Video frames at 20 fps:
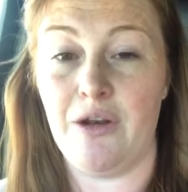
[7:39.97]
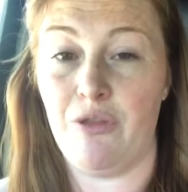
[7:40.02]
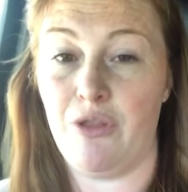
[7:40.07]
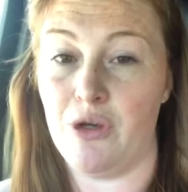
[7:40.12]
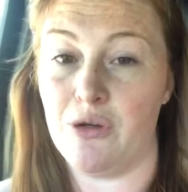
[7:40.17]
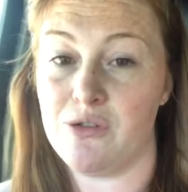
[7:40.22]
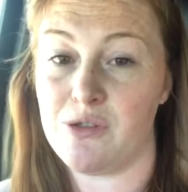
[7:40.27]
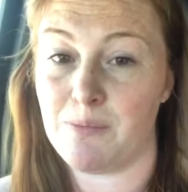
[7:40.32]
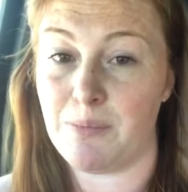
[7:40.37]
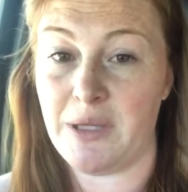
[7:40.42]

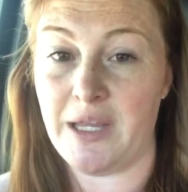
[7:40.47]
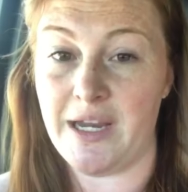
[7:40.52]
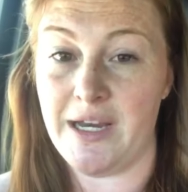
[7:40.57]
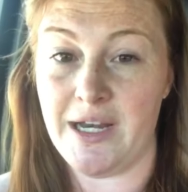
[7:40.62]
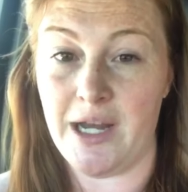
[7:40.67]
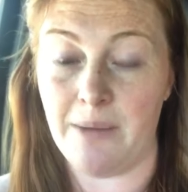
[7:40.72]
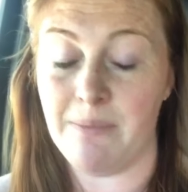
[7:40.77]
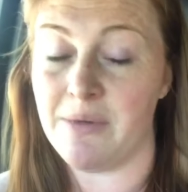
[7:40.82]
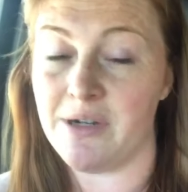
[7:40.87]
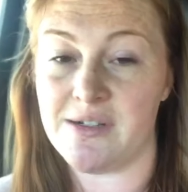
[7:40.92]
those play
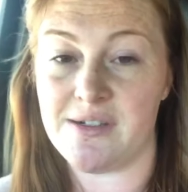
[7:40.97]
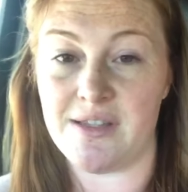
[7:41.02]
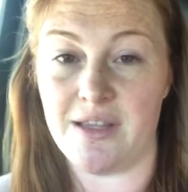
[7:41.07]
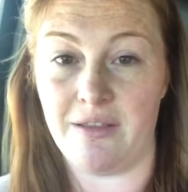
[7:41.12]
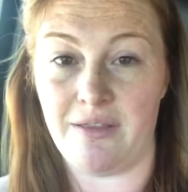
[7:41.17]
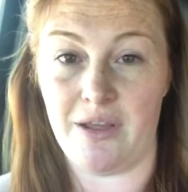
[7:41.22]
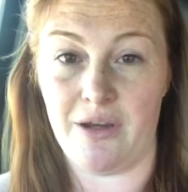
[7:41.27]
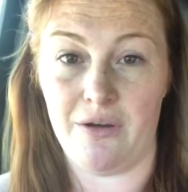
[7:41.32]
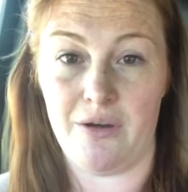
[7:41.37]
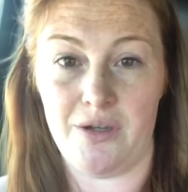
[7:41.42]
numbers
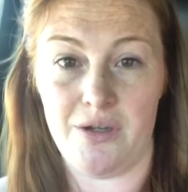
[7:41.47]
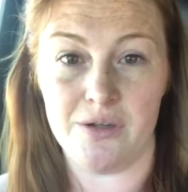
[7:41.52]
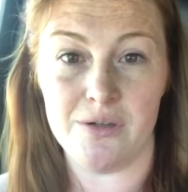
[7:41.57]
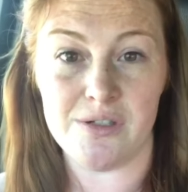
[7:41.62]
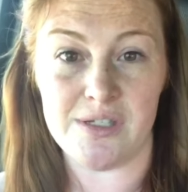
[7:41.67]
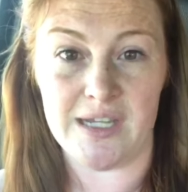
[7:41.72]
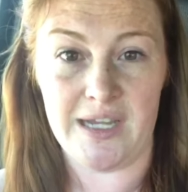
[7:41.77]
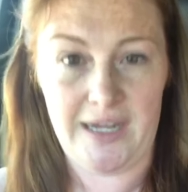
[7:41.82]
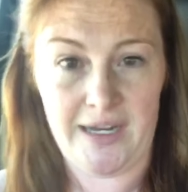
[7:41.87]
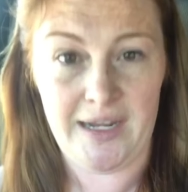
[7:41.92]
that they're
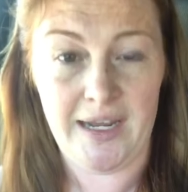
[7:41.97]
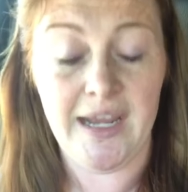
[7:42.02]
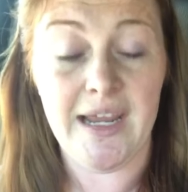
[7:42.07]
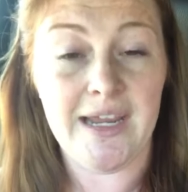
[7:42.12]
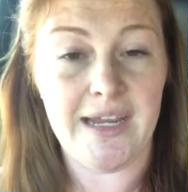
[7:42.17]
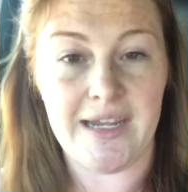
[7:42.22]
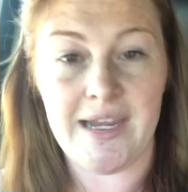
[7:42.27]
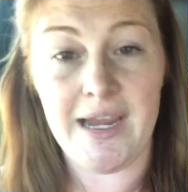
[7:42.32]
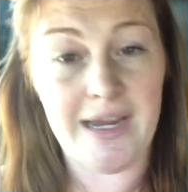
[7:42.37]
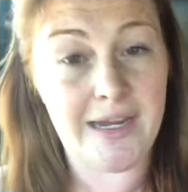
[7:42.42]
using
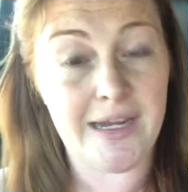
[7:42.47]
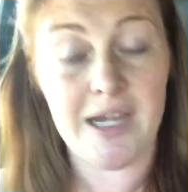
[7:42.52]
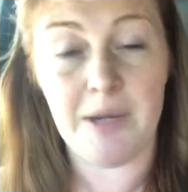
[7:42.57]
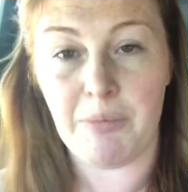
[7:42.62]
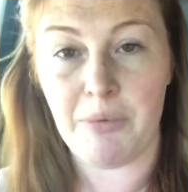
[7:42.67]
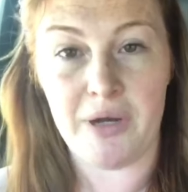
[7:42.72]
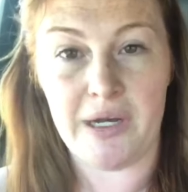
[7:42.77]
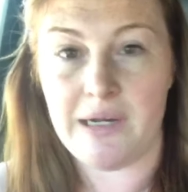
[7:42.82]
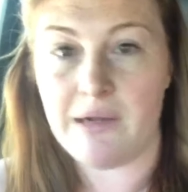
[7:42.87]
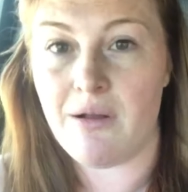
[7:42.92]
can get
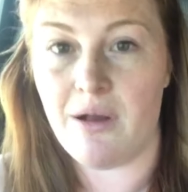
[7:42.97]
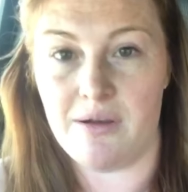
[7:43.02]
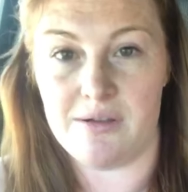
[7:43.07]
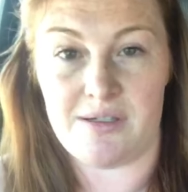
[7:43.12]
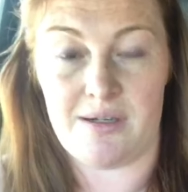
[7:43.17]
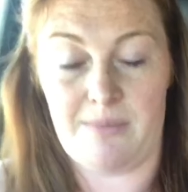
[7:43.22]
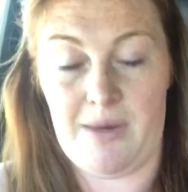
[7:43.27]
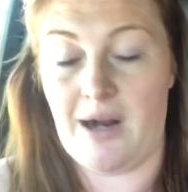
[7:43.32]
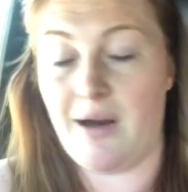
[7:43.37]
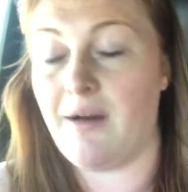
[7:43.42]
pretty close.
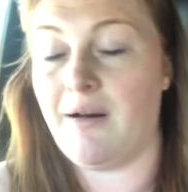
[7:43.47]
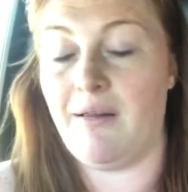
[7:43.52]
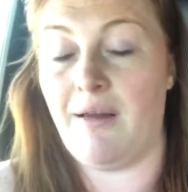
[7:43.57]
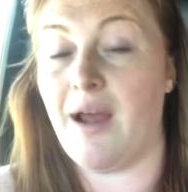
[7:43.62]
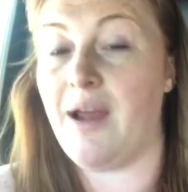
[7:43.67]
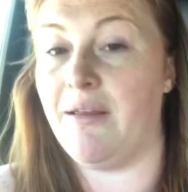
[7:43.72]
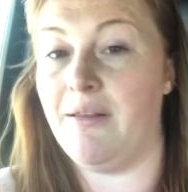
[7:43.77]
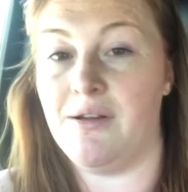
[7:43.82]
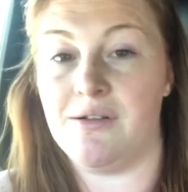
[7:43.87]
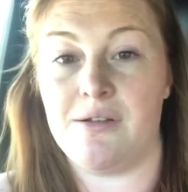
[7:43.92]
I'm not gonna
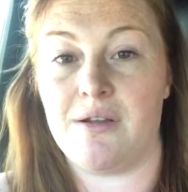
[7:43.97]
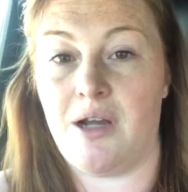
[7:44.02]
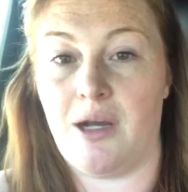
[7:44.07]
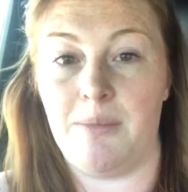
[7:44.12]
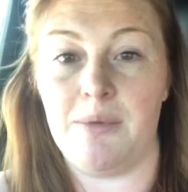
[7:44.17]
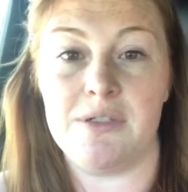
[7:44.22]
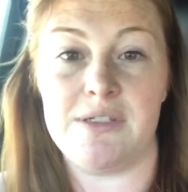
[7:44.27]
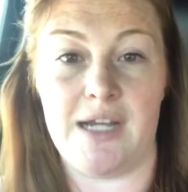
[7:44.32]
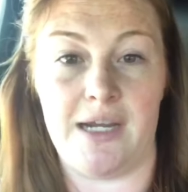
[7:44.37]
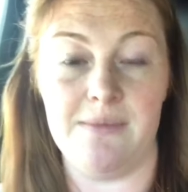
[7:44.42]
lie, there's a
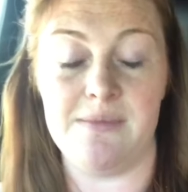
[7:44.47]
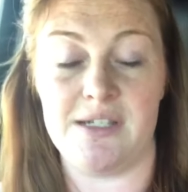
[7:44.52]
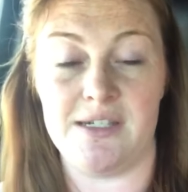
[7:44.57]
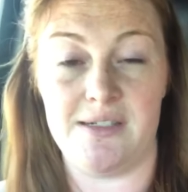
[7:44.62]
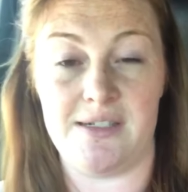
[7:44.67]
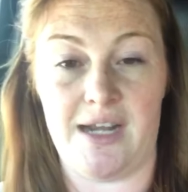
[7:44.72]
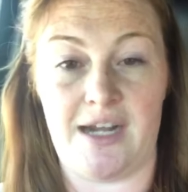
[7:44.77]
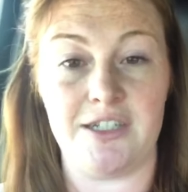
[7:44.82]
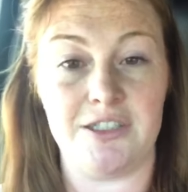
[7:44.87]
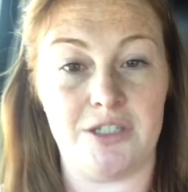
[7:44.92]
couple times
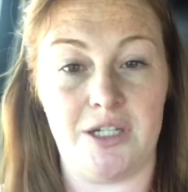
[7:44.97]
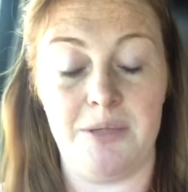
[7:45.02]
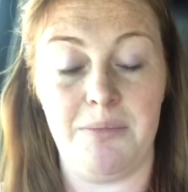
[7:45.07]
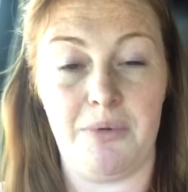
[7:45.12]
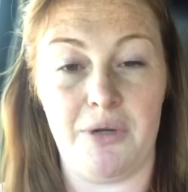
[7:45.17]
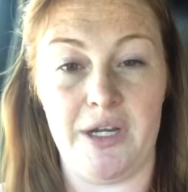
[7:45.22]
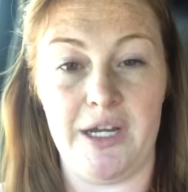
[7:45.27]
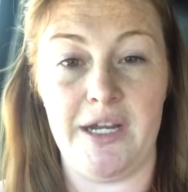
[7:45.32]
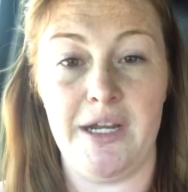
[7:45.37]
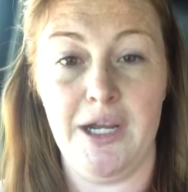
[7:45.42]
it's actually
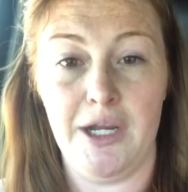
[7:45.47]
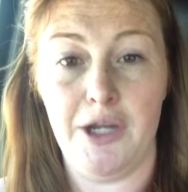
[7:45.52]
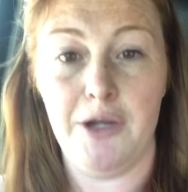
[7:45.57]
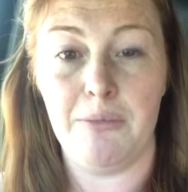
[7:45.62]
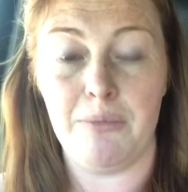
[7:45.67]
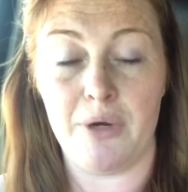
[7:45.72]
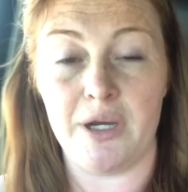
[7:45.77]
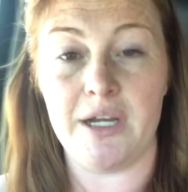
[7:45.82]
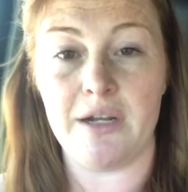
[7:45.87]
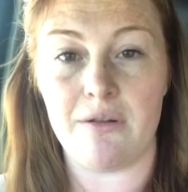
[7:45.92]

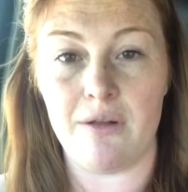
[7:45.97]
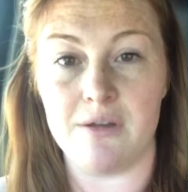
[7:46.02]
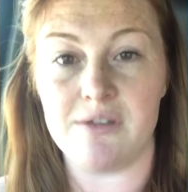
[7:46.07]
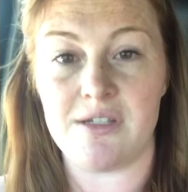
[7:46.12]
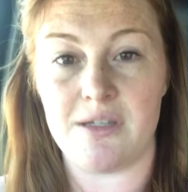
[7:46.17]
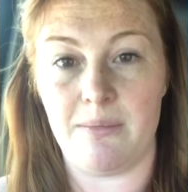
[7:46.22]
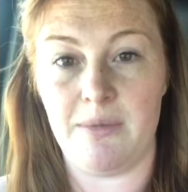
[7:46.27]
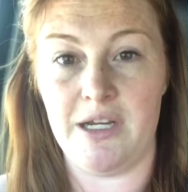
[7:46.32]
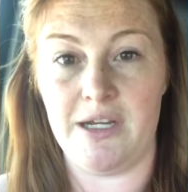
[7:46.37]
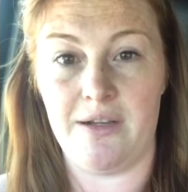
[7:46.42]
pretty close
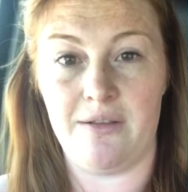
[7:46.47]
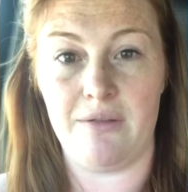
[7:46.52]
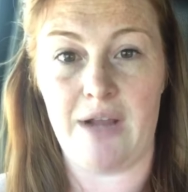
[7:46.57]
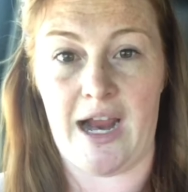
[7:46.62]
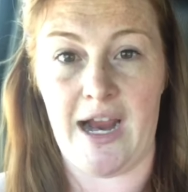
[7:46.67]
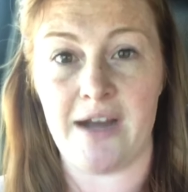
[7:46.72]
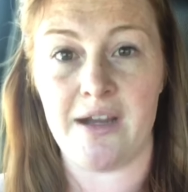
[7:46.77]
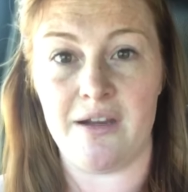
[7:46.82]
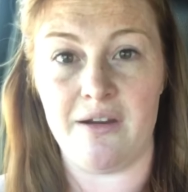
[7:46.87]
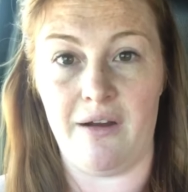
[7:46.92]
to being
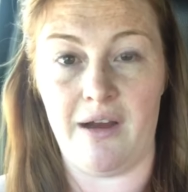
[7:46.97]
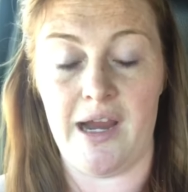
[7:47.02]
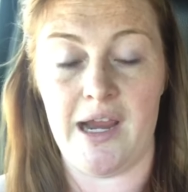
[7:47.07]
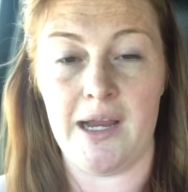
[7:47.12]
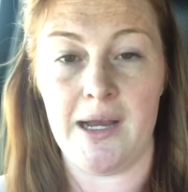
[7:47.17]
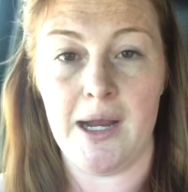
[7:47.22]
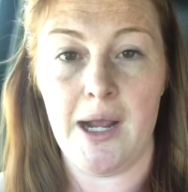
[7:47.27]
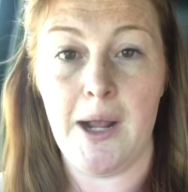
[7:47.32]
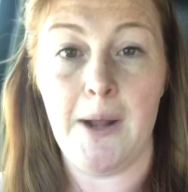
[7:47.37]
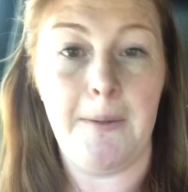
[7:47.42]
accurate,
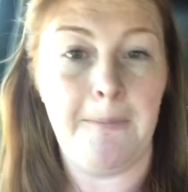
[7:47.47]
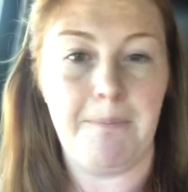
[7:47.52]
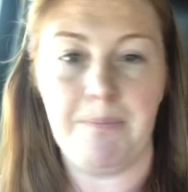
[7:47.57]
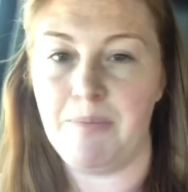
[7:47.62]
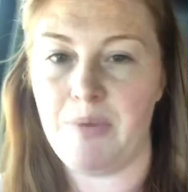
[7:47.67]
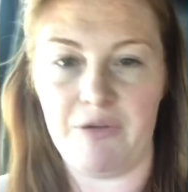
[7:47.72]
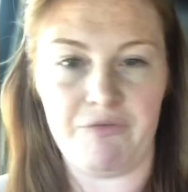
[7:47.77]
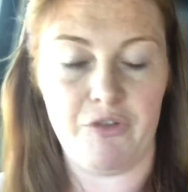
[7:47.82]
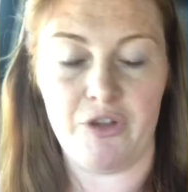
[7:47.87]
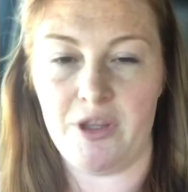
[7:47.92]

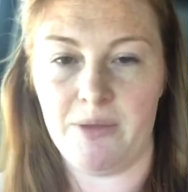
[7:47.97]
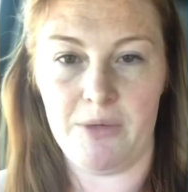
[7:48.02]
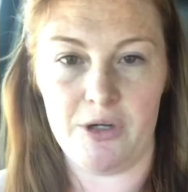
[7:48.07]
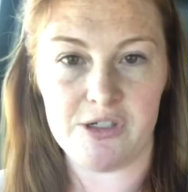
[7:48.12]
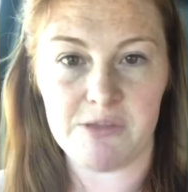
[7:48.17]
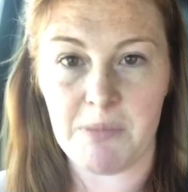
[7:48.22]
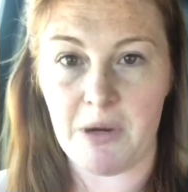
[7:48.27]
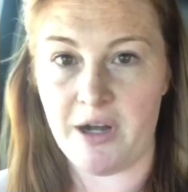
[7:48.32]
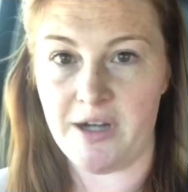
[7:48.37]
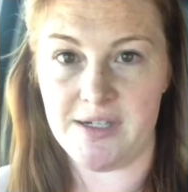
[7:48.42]
but for the
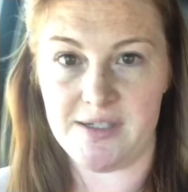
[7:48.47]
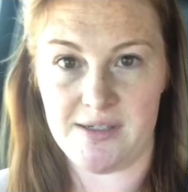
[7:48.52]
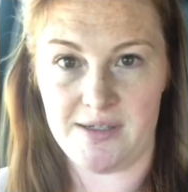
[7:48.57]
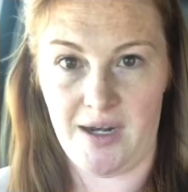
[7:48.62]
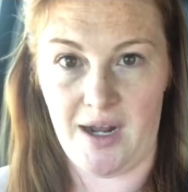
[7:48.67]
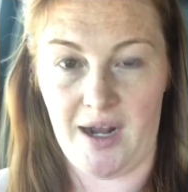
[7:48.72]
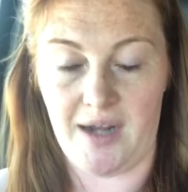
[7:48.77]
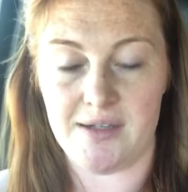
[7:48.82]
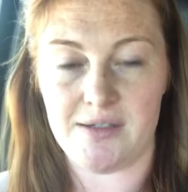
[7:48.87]
most part it's not.